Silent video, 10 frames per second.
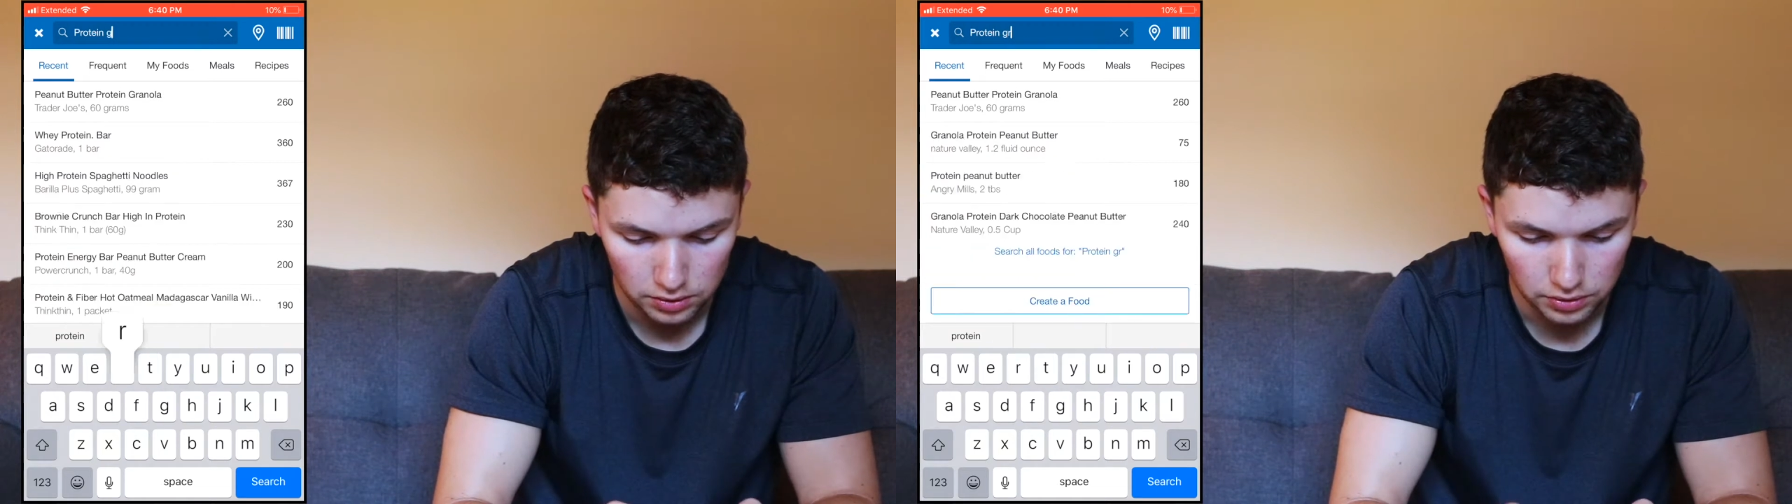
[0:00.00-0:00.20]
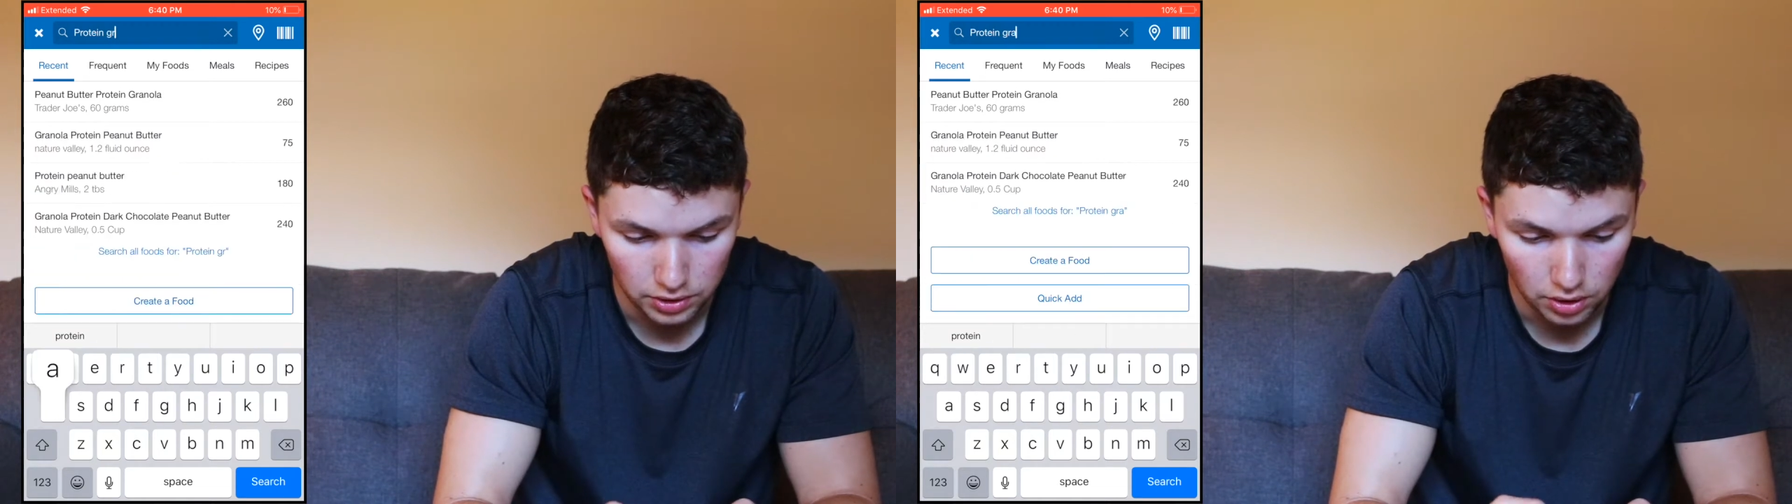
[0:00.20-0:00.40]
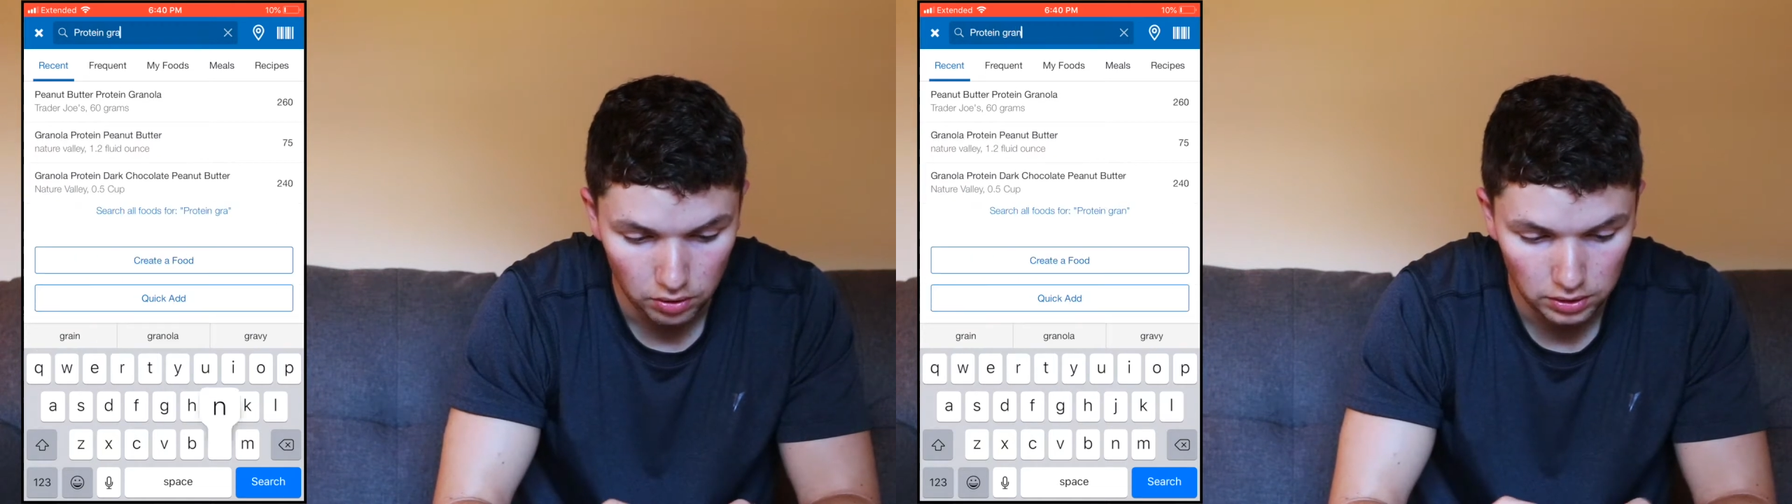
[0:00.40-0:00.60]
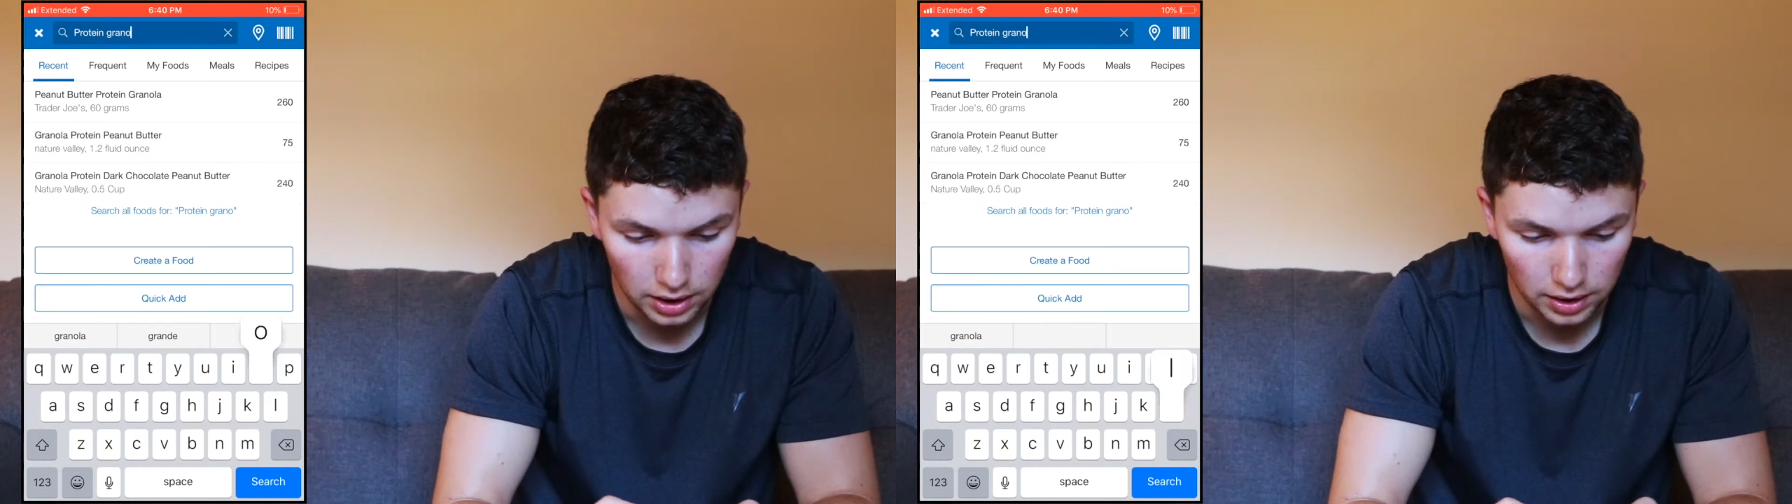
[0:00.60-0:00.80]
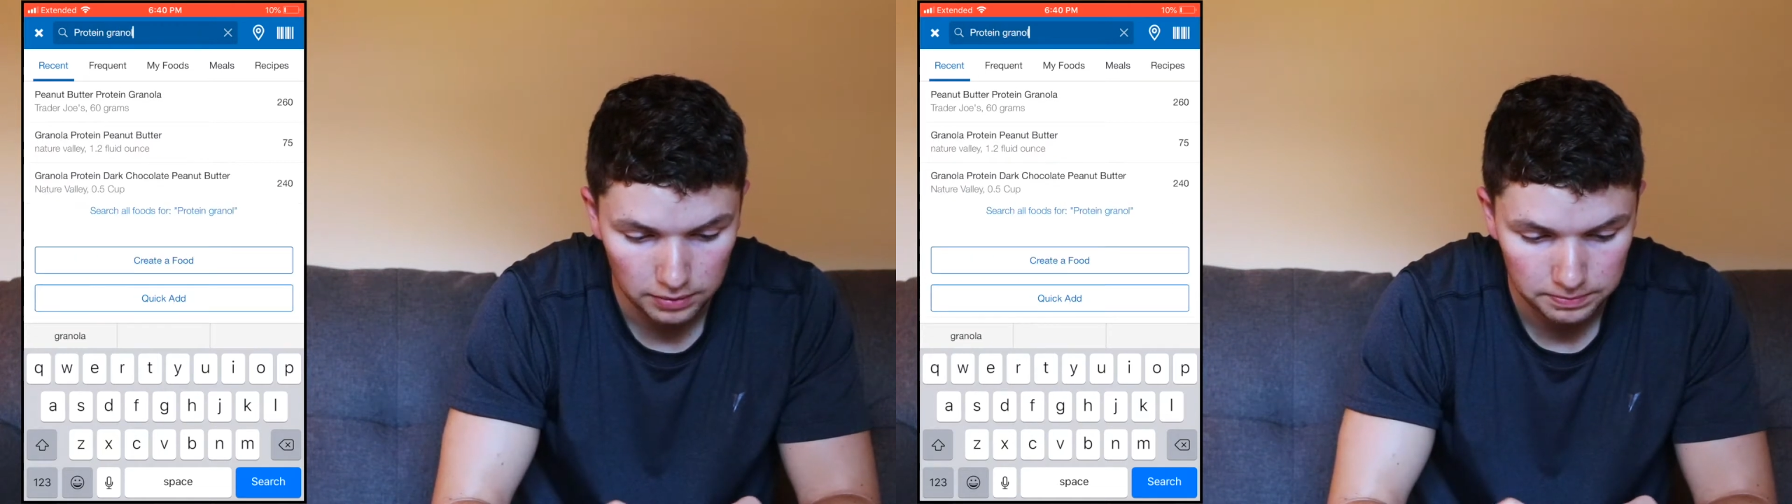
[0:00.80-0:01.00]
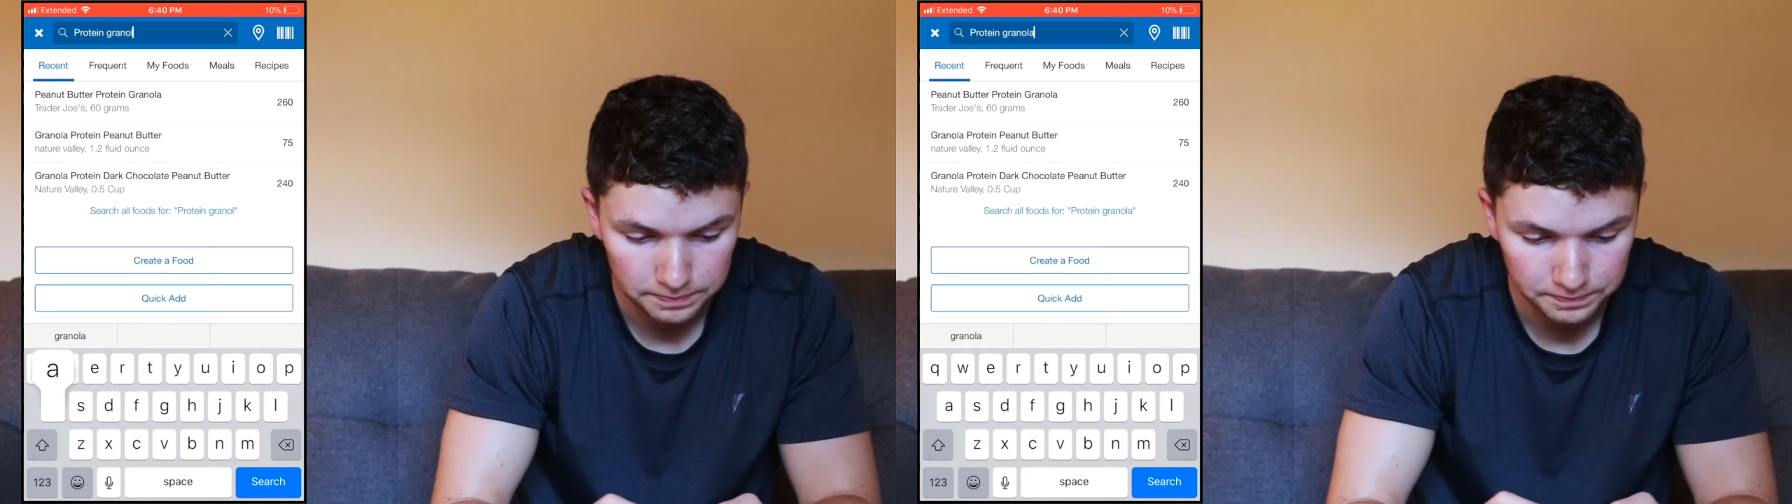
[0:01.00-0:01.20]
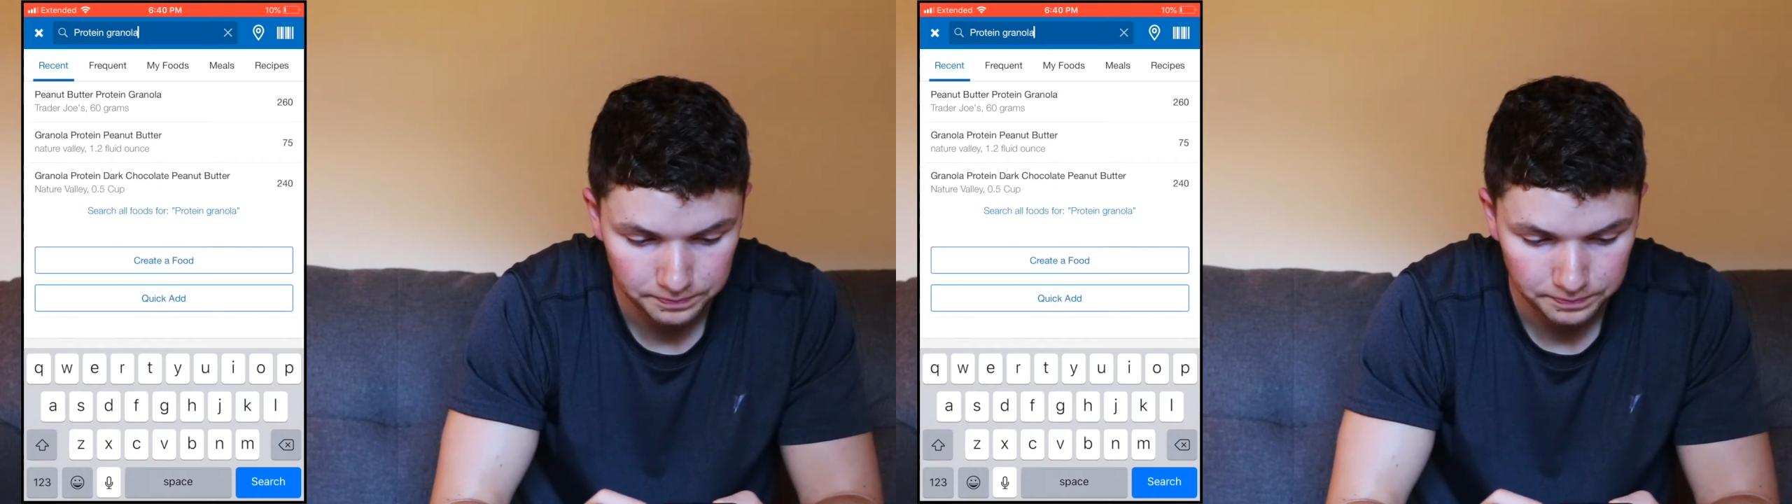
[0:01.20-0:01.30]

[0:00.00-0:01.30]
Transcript: granola,